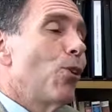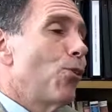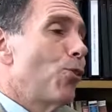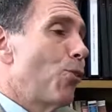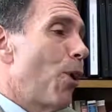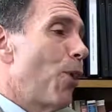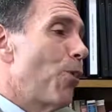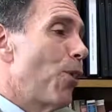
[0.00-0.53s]

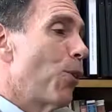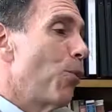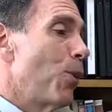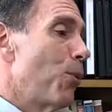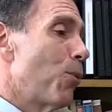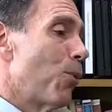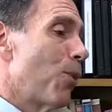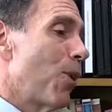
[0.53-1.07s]
So I think
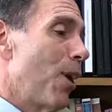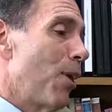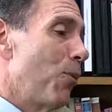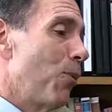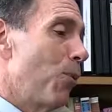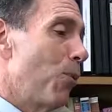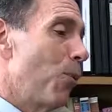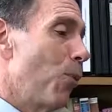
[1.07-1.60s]
we've
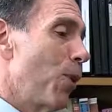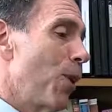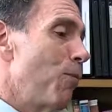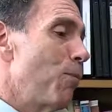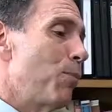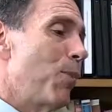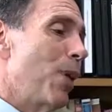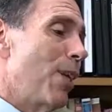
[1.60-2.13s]

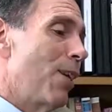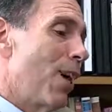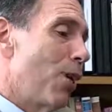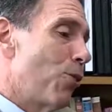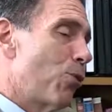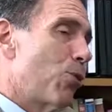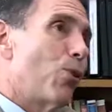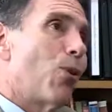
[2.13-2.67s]

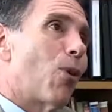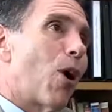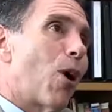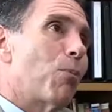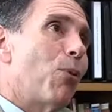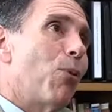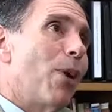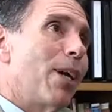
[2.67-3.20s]
been true to
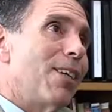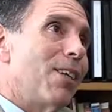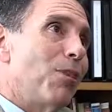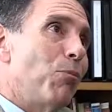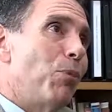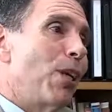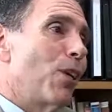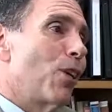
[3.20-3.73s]
our point
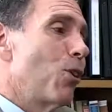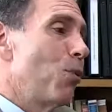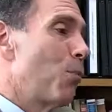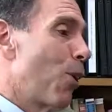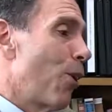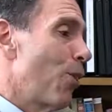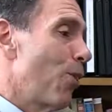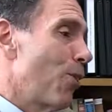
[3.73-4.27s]
in being a good
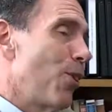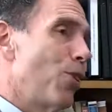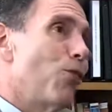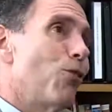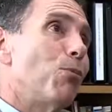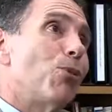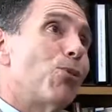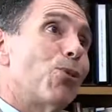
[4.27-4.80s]
partner, and
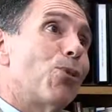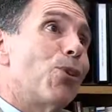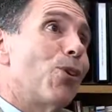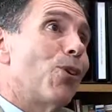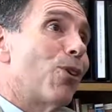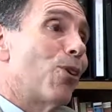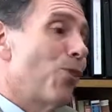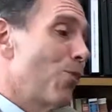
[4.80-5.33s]
you've been true to
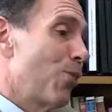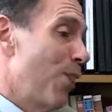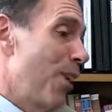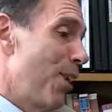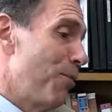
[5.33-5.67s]
yours.